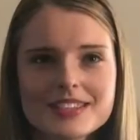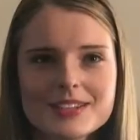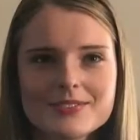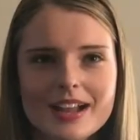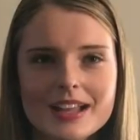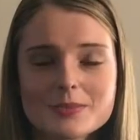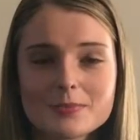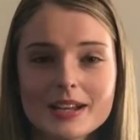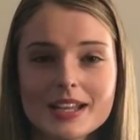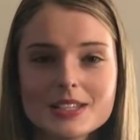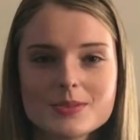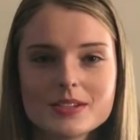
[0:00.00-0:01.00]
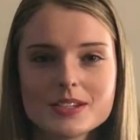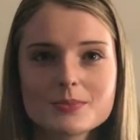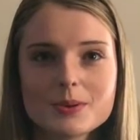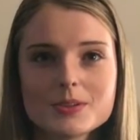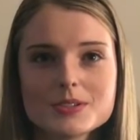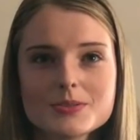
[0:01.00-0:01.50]
that in rats' brains, when
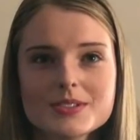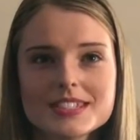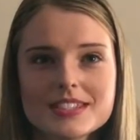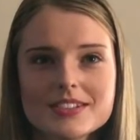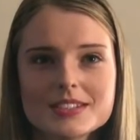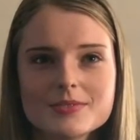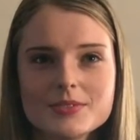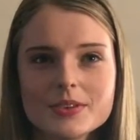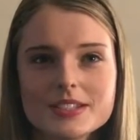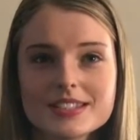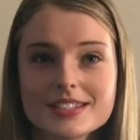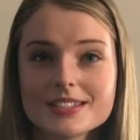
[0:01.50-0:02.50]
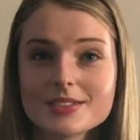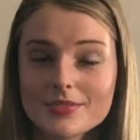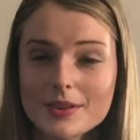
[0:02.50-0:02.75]
exposed to a series of noises,